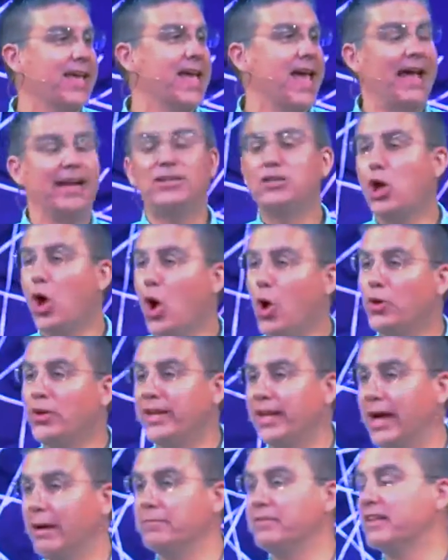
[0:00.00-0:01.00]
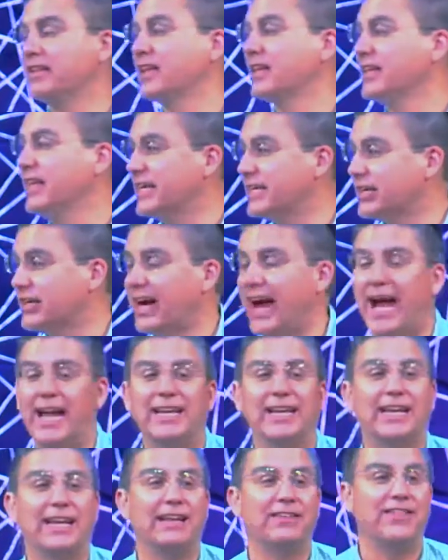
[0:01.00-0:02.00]
and told him that the liquor had
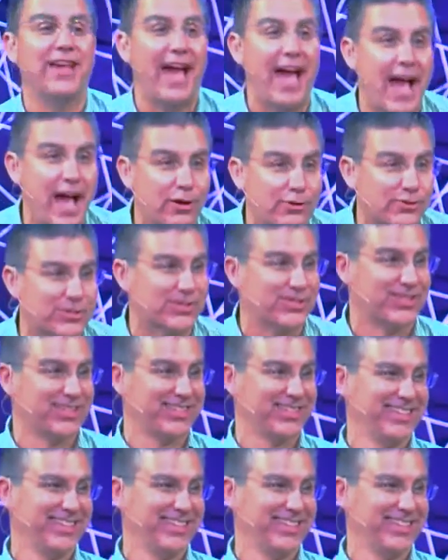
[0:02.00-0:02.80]
to leave the house.